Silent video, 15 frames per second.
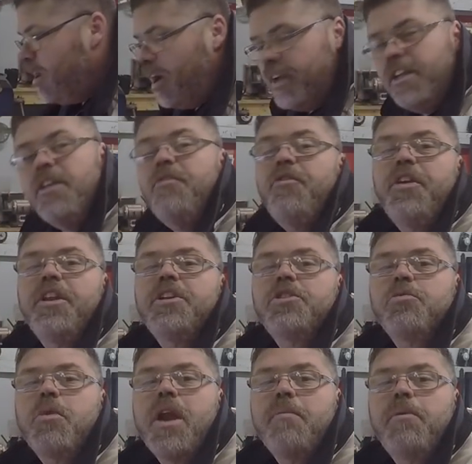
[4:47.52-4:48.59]
I did finish
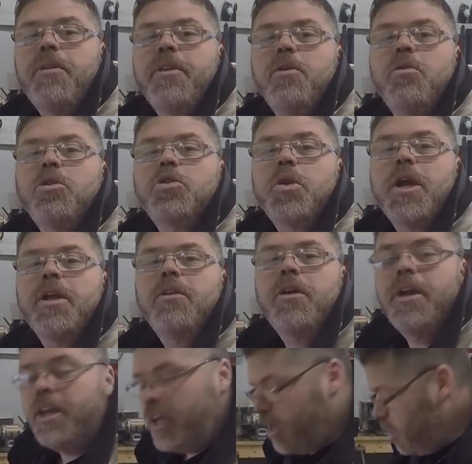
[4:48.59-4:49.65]
a ramp on the old trailer,
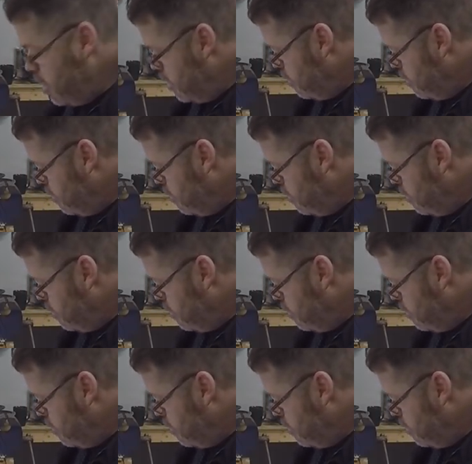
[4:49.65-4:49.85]
I did.